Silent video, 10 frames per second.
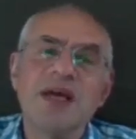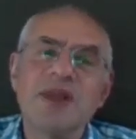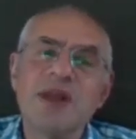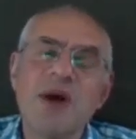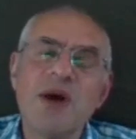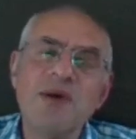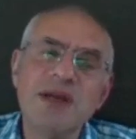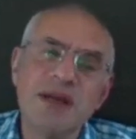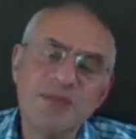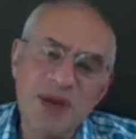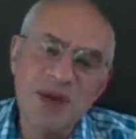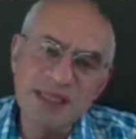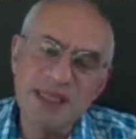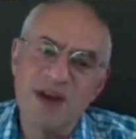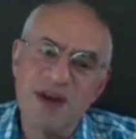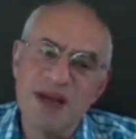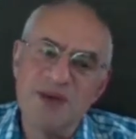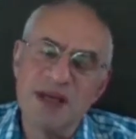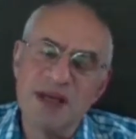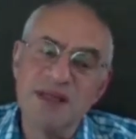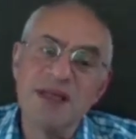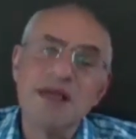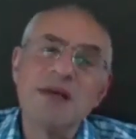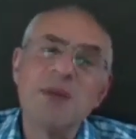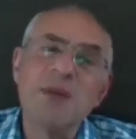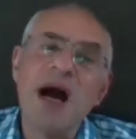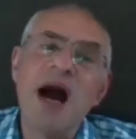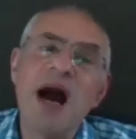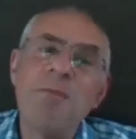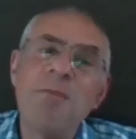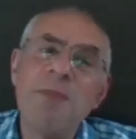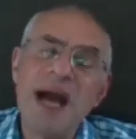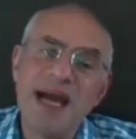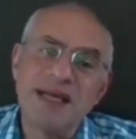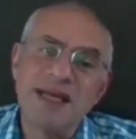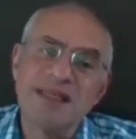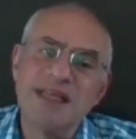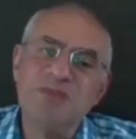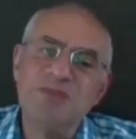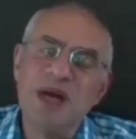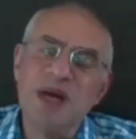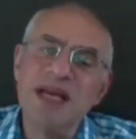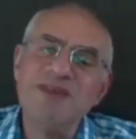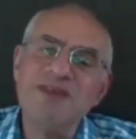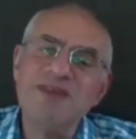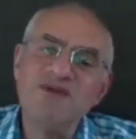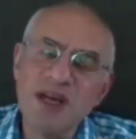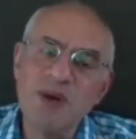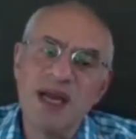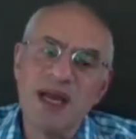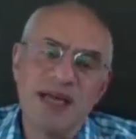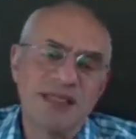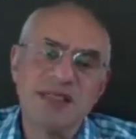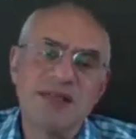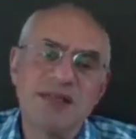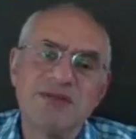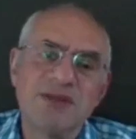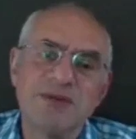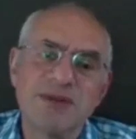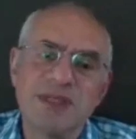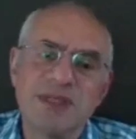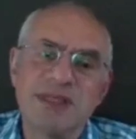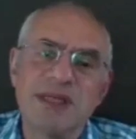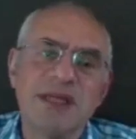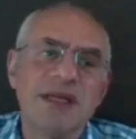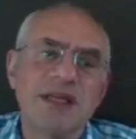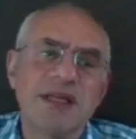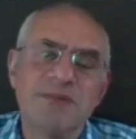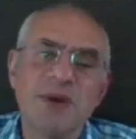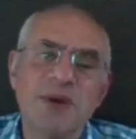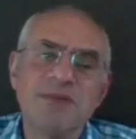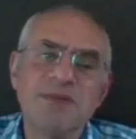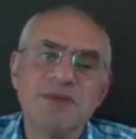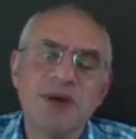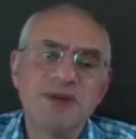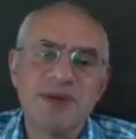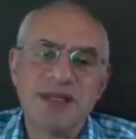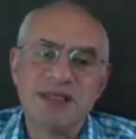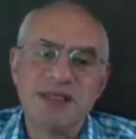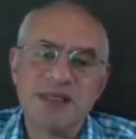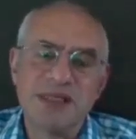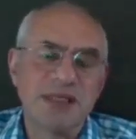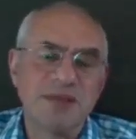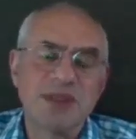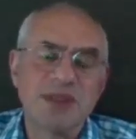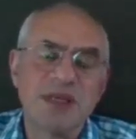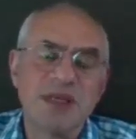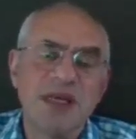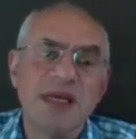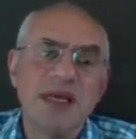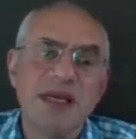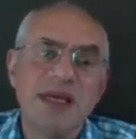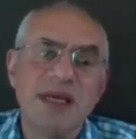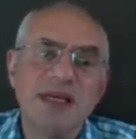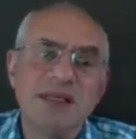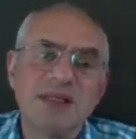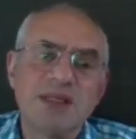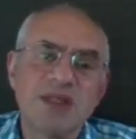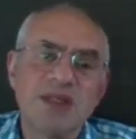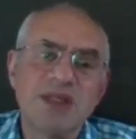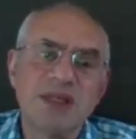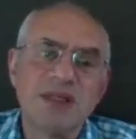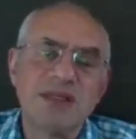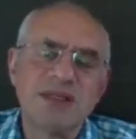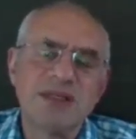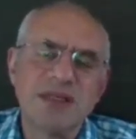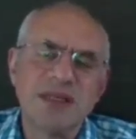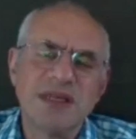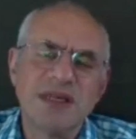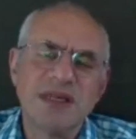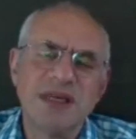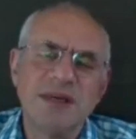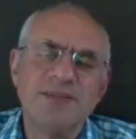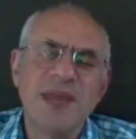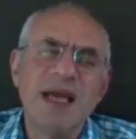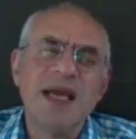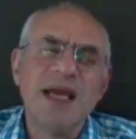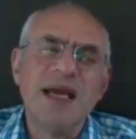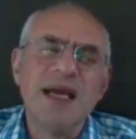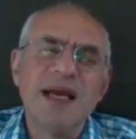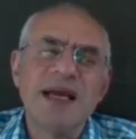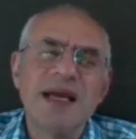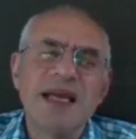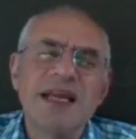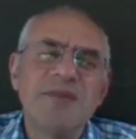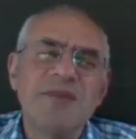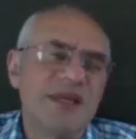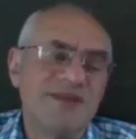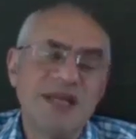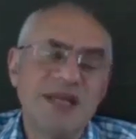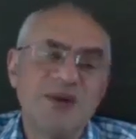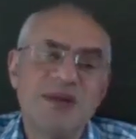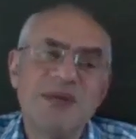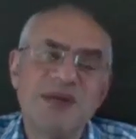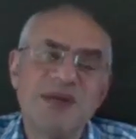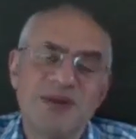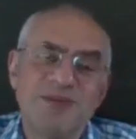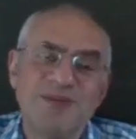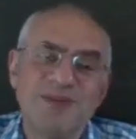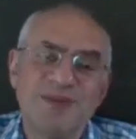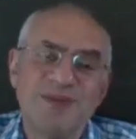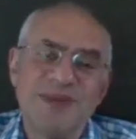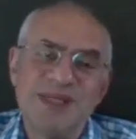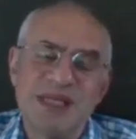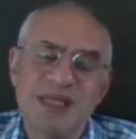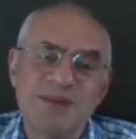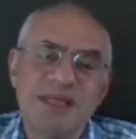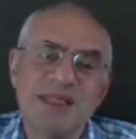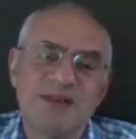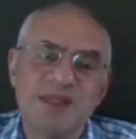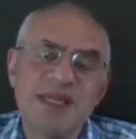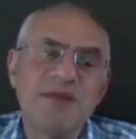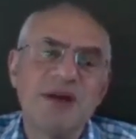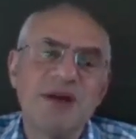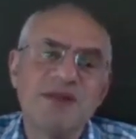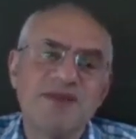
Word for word: that not only compresses very well, but unpacks but gives you very quick access to resources. The problem with most compression systems is that um, getting a bit of data in the middle is expensive. The same goes